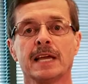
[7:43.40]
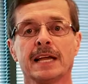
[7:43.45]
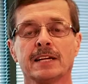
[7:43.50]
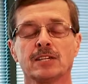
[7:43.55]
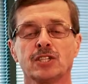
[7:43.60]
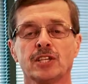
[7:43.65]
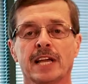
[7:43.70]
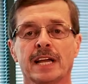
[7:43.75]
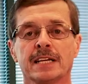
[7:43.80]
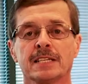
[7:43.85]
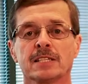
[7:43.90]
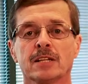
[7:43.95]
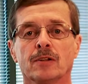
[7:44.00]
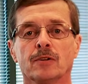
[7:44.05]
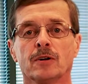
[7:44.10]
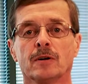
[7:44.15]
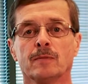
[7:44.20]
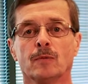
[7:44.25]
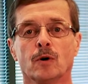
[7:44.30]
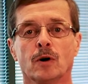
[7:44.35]
take a chance to
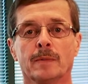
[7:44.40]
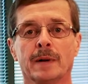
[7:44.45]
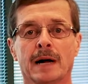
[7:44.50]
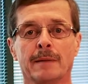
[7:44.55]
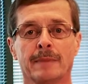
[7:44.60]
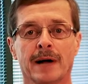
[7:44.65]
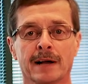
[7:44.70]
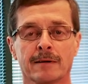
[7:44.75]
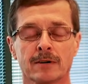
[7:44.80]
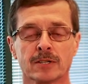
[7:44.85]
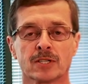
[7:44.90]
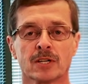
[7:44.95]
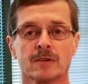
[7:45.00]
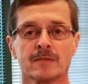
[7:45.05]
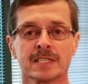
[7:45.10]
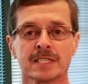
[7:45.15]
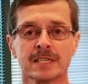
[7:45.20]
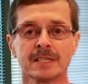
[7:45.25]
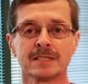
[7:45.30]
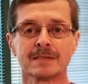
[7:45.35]
learn more about
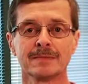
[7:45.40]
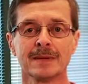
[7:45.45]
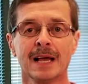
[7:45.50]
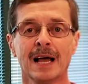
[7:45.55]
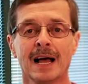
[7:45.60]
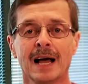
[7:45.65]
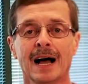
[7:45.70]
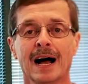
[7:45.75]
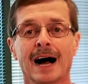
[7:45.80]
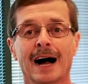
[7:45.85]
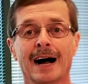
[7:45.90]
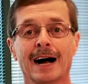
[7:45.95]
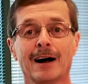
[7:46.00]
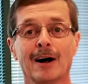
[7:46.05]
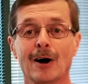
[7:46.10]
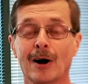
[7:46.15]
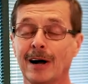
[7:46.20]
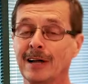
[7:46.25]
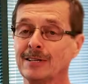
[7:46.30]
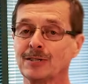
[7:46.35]
microservices.
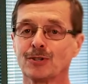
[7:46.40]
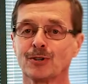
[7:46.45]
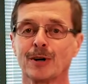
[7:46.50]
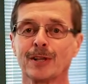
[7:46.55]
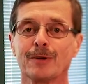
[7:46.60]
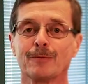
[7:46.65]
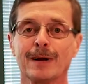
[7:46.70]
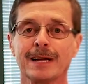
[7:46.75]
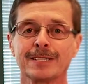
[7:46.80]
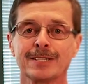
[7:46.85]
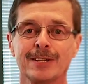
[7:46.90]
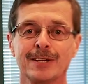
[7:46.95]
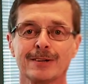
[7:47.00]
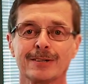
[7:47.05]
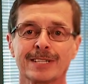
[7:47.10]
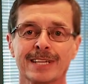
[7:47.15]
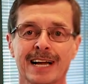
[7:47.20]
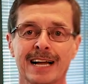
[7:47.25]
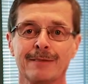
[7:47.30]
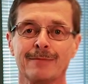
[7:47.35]
Uh, enjoy the rest of
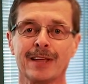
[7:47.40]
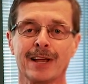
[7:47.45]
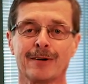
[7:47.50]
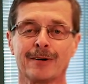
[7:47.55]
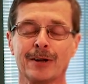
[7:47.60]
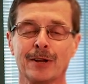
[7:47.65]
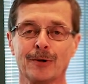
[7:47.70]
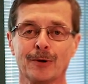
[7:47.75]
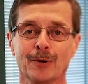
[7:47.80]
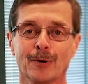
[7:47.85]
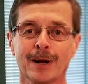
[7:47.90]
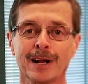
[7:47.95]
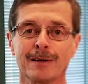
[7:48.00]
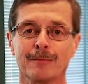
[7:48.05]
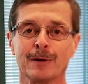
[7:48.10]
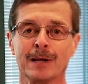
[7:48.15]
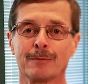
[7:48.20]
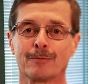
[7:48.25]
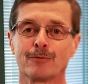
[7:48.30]
your time there in New York. We